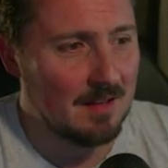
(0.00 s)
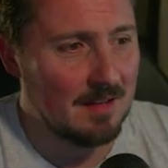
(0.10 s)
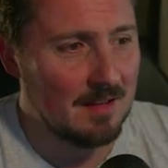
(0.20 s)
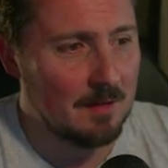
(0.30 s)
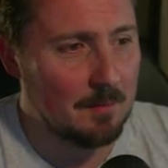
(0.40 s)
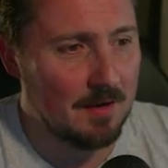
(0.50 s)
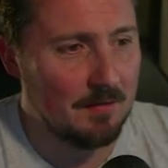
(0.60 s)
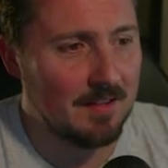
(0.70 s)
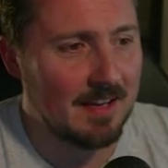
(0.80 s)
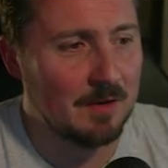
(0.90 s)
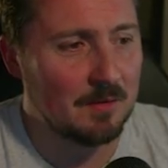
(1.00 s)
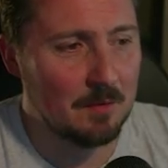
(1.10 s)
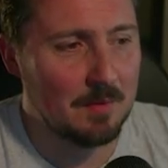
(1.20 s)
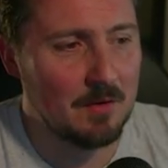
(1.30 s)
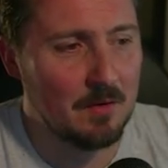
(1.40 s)
The Breath of the Isles, I'll
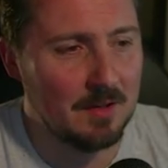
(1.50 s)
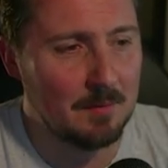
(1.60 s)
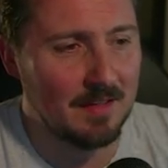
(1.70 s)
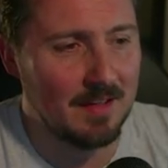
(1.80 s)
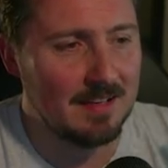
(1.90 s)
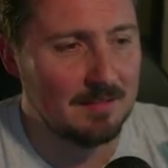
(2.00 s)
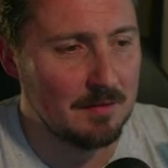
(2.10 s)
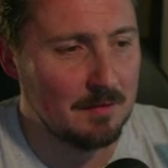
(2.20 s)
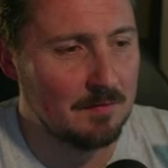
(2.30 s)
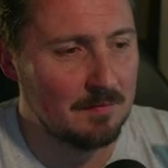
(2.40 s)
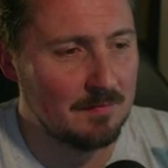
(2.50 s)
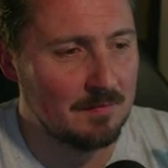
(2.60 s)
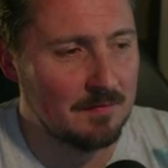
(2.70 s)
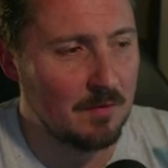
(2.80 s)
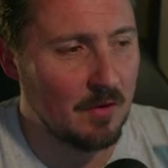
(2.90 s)
be annoyed about that for
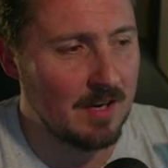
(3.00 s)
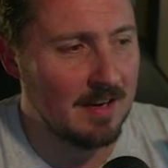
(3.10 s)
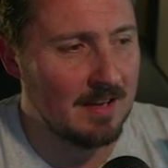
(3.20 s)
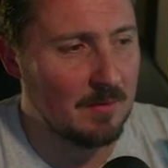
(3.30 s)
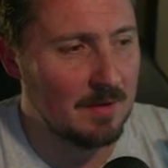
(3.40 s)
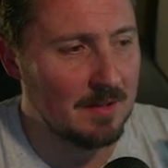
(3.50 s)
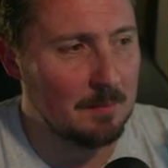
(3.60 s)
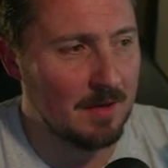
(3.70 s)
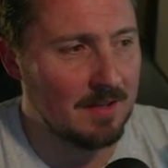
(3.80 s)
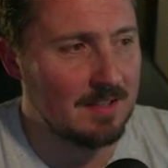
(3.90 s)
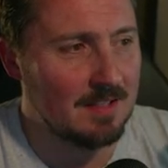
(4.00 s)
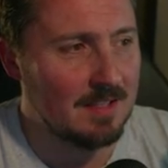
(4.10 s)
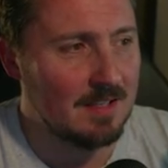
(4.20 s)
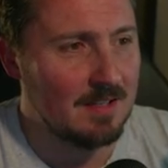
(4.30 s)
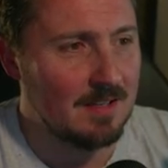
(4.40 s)
49 quid, but
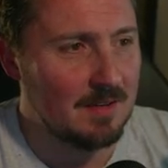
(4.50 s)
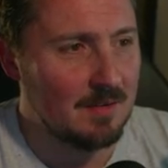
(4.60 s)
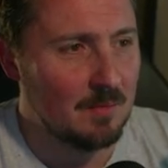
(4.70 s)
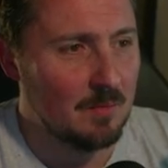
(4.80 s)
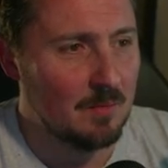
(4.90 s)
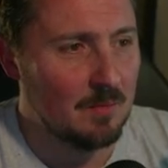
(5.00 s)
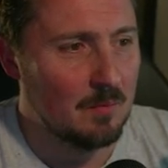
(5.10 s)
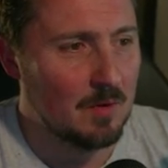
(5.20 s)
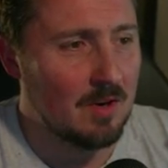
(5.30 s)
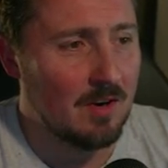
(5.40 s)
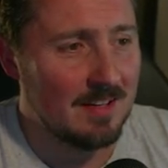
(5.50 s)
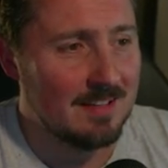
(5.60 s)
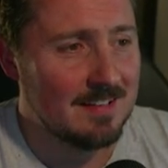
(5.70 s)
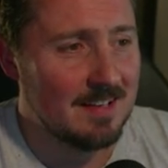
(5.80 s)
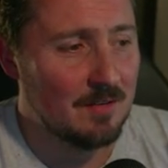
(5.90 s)
we're currently
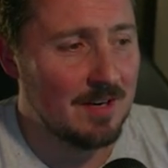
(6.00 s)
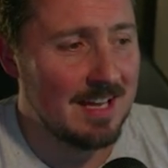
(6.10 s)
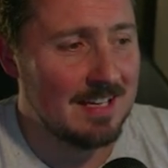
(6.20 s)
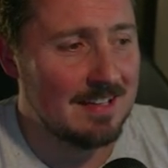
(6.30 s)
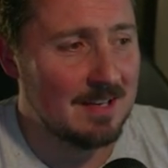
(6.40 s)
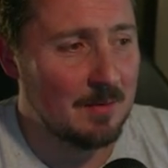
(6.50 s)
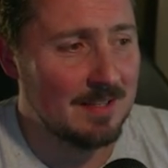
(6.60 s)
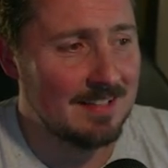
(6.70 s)
sitting on 80 quid.